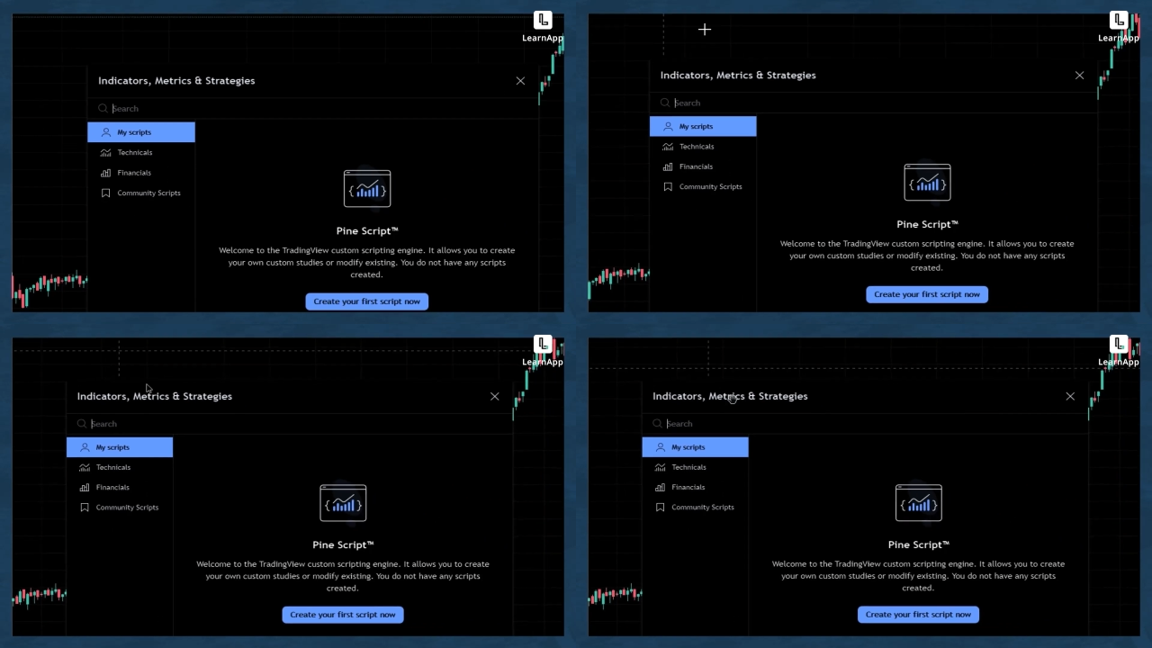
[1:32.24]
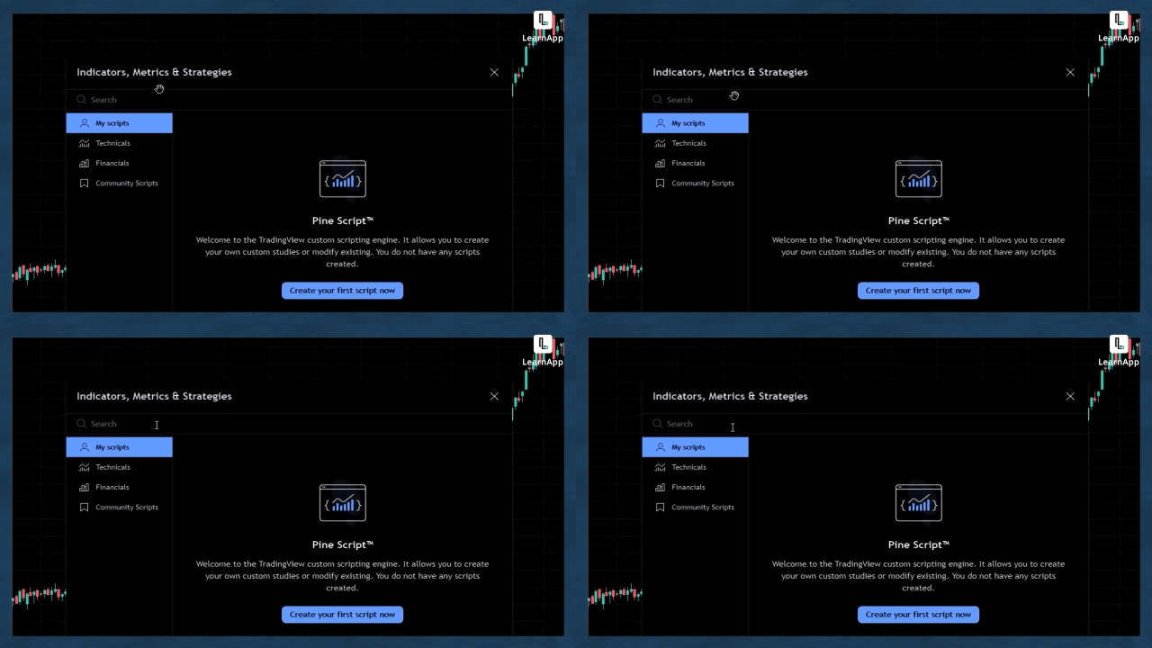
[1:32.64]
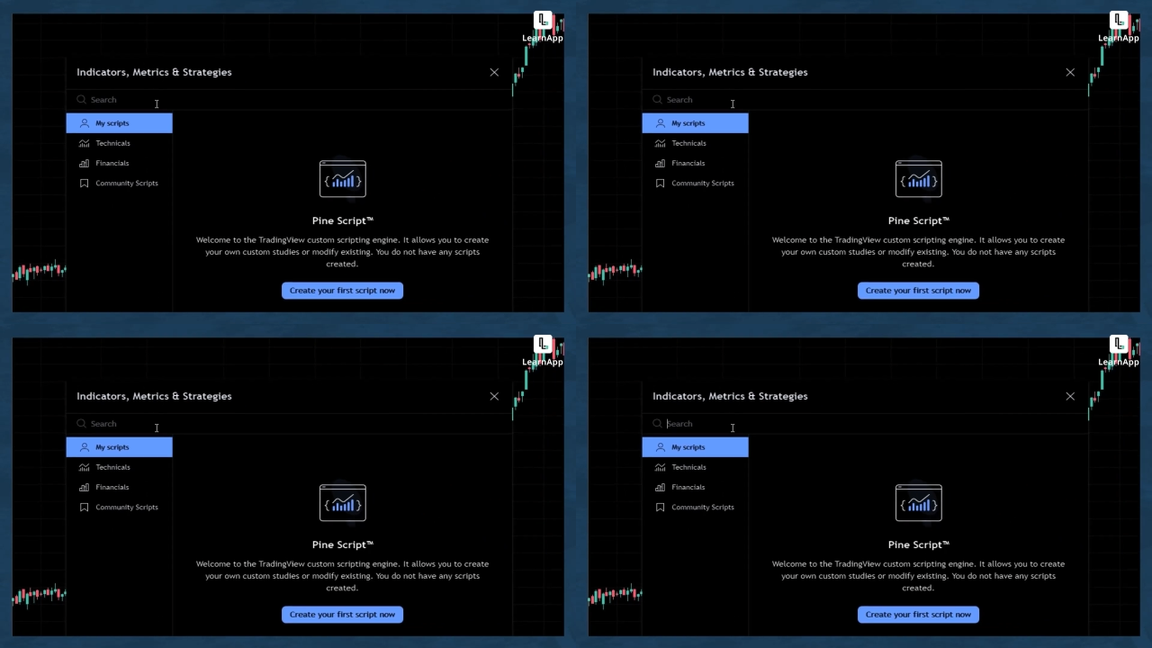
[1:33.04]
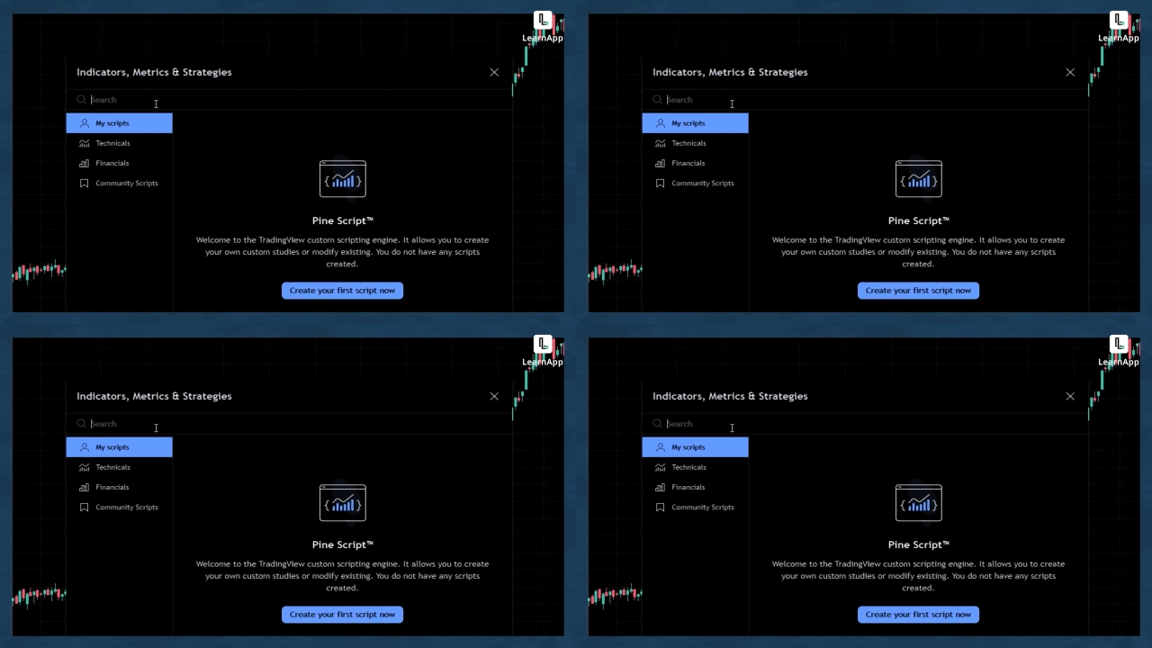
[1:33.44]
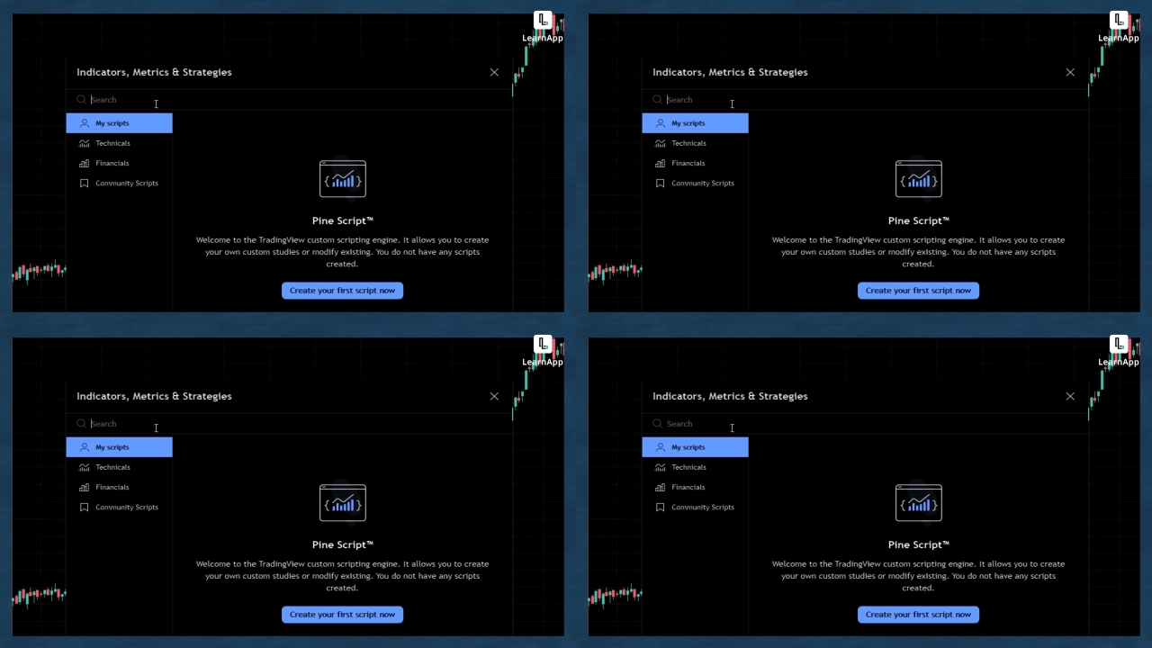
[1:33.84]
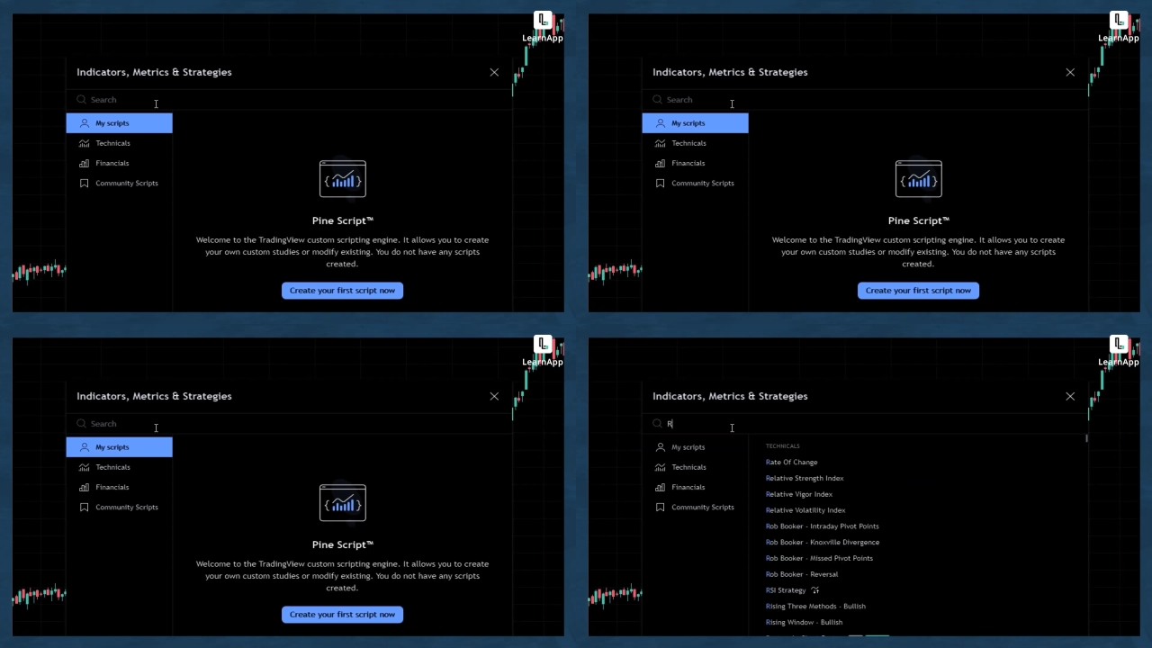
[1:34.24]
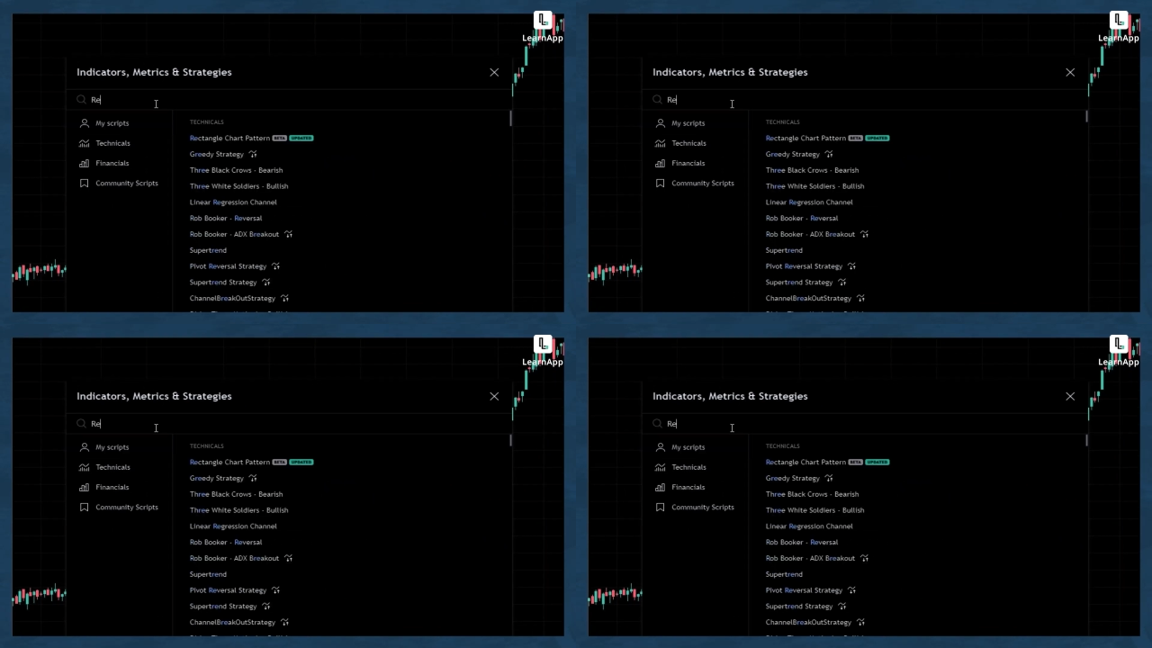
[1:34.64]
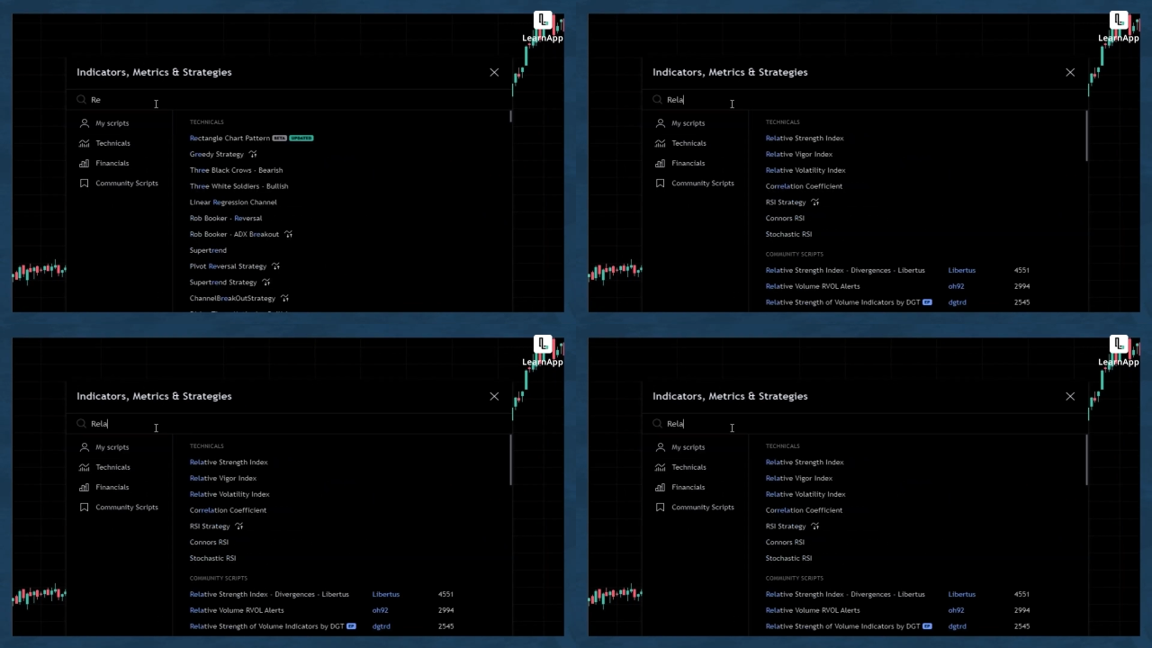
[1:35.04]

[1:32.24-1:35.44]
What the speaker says: Nobody's mouth can be seen.